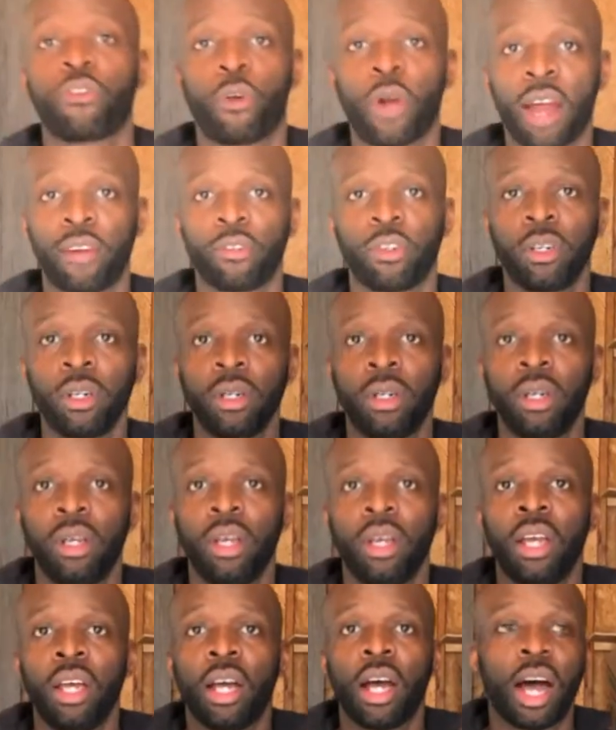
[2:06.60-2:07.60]
forever.
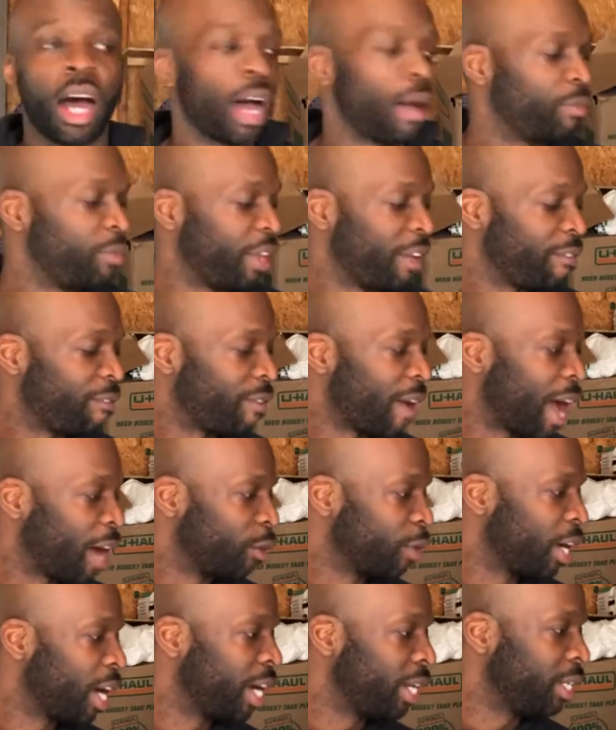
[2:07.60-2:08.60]
They
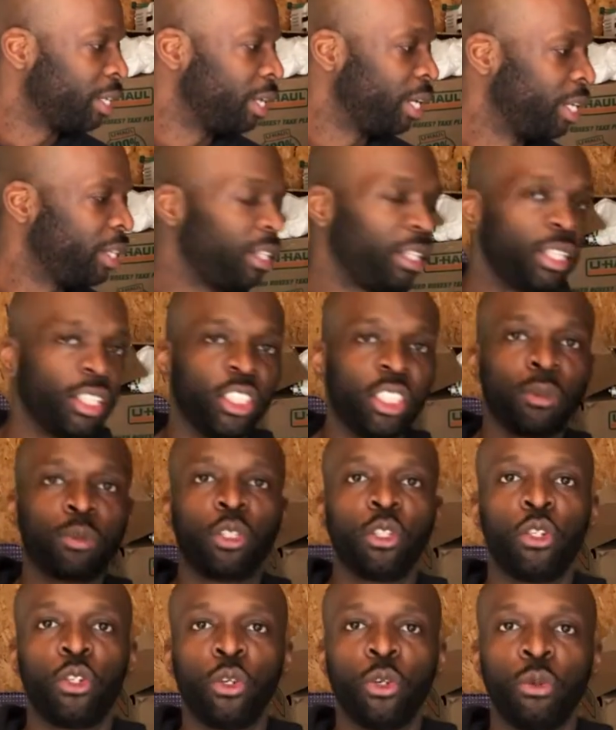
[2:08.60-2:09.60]
found honey in the
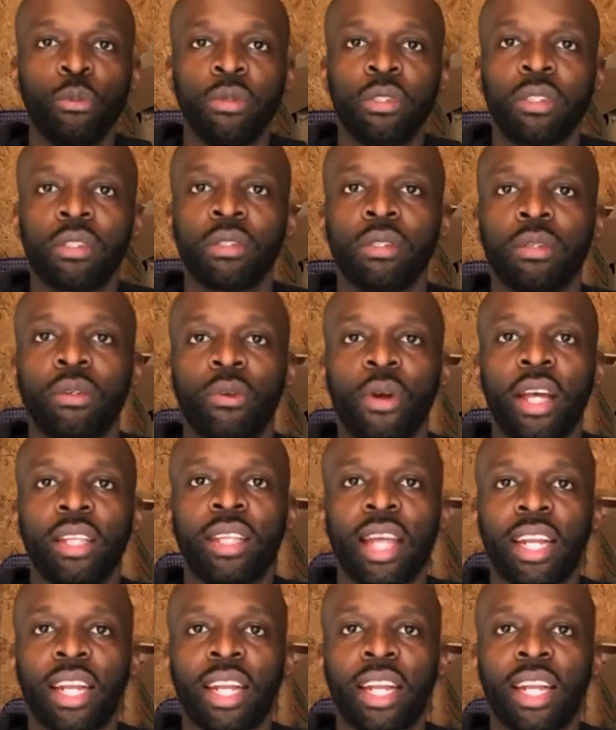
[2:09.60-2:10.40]
Egyptian tombs, right?